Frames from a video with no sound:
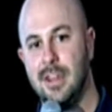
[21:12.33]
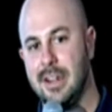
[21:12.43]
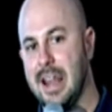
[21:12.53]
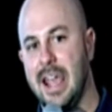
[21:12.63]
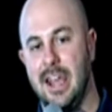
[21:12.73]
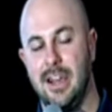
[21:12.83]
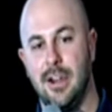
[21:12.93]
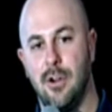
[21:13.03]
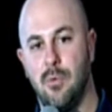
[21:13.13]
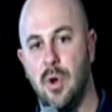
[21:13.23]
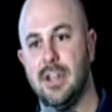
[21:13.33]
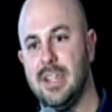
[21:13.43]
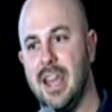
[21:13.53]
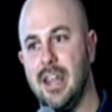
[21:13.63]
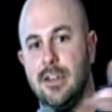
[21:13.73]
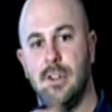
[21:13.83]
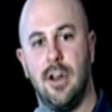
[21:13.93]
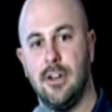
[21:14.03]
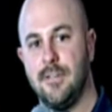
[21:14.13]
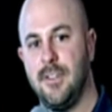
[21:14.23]
110 to
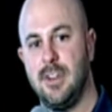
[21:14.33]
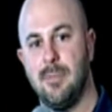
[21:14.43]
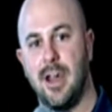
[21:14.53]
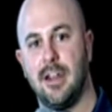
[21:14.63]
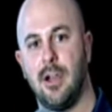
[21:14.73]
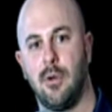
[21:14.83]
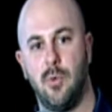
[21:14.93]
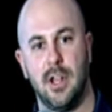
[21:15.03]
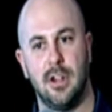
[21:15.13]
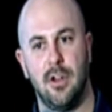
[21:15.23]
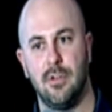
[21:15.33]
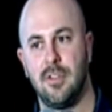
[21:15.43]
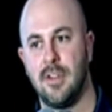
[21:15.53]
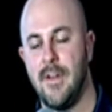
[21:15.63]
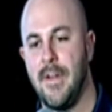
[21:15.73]
150 mile an hour wind loads.